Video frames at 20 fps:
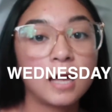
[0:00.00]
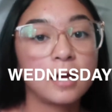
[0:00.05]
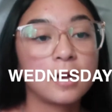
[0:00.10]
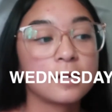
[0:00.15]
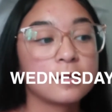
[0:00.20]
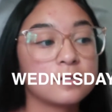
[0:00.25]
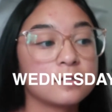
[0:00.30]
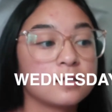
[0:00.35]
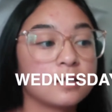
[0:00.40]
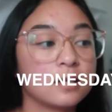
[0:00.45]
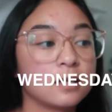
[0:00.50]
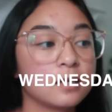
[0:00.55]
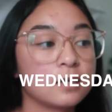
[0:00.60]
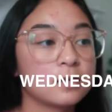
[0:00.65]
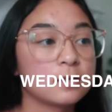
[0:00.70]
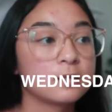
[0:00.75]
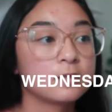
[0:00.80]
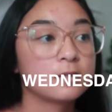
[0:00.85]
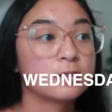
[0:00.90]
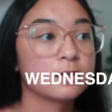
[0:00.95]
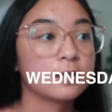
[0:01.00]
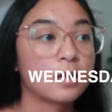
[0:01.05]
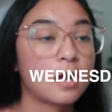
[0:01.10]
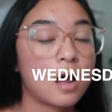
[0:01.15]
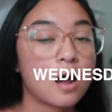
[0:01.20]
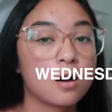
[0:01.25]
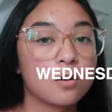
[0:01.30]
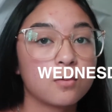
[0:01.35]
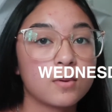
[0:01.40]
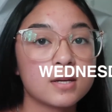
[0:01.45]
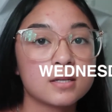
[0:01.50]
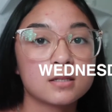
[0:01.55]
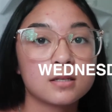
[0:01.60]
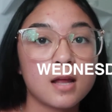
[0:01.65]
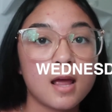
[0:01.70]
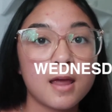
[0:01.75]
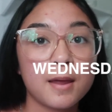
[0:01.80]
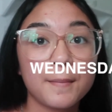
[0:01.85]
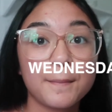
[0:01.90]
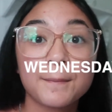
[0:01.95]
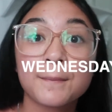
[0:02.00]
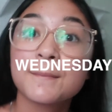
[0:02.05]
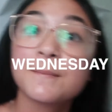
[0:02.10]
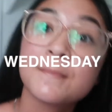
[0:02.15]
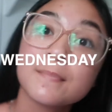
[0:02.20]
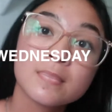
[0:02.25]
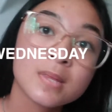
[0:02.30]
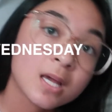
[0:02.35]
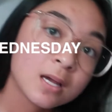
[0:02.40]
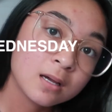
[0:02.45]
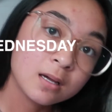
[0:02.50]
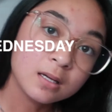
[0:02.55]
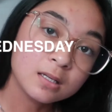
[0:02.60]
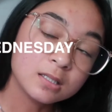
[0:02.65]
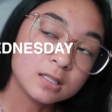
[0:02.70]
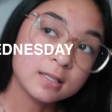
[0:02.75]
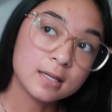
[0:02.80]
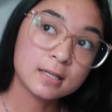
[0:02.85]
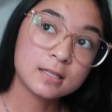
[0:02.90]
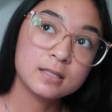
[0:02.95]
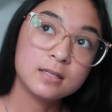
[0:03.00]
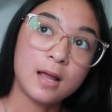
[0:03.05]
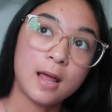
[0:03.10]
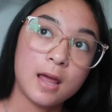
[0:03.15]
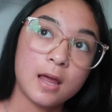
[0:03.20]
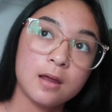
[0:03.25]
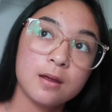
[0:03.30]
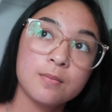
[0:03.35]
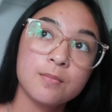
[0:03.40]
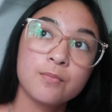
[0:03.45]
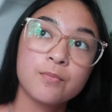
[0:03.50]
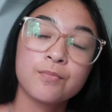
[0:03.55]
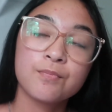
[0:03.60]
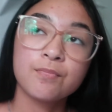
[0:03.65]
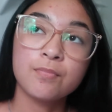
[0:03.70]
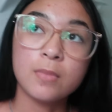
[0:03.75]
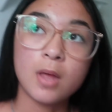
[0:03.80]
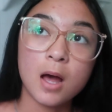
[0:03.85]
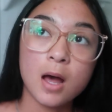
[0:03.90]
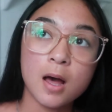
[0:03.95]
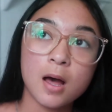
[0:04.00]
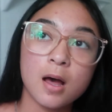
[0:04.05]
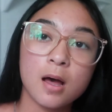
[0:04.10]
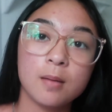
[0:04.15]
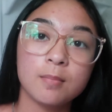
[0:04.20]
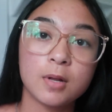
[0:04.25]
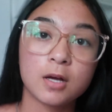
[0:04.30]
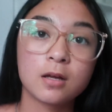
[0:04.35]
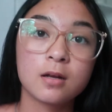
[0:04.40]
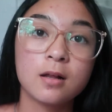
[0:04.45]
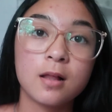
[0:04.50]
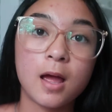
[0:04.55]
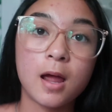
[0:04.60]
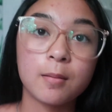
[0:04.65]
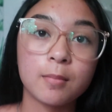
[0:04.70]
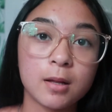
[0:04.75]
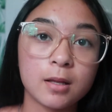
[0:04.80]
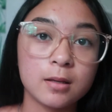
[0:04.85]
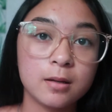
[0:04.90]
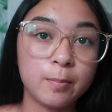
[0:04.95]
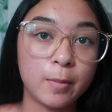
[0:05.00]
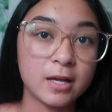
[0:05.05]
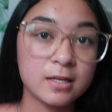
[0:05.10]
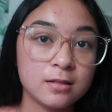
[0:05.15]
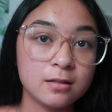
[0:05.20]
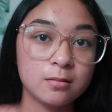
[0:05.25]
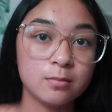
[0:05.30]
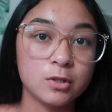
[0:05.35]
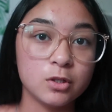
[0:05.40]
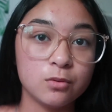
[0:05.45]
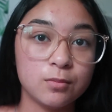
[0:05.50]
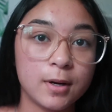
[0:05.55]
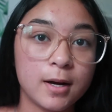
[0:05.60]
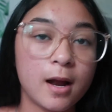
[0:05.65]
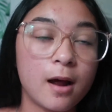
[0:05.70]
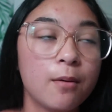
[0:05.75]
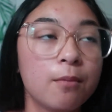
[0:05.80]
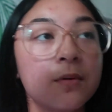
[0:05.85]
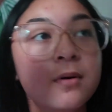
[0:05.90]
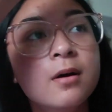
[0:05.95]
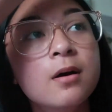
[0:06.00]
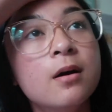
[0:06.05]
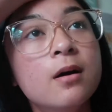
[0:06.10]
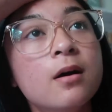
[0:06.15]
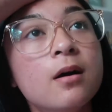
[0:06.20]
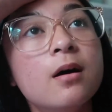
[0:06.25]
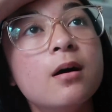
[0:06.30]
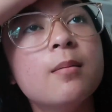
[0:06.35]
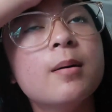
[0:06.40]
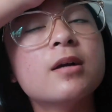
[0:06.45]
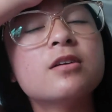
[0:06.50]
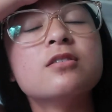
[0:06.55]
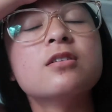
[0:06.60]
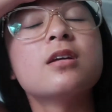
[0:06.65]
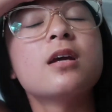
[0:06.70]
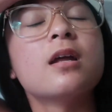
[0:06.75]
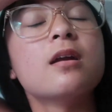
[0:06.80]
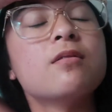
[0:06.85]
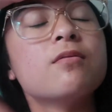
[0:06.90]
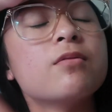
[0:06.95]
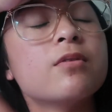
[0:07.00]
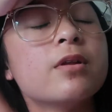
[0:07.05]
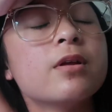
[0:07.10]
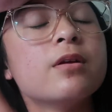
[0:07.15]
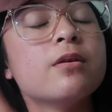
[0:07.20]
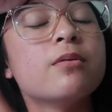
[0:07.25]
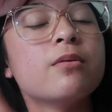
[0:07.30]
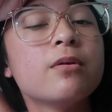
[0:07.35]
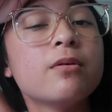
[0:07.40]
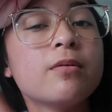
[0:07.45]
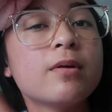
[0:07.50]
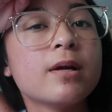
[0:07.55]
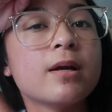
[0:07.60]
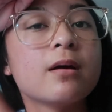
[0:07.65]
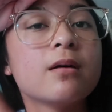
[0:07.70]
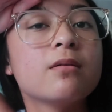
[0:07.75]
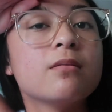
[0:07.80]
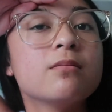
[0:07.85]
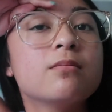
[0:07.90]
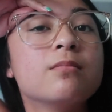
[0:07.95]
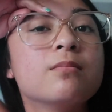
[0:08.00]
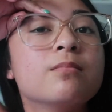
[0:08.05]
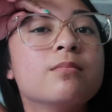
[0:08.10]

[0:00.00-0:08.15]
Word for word: Hi guys, it is now Wednesday. It's the next day. Uh, I'm not gonna lie, I'm on the best mood right now. I'm actually kind of really annoyed right now,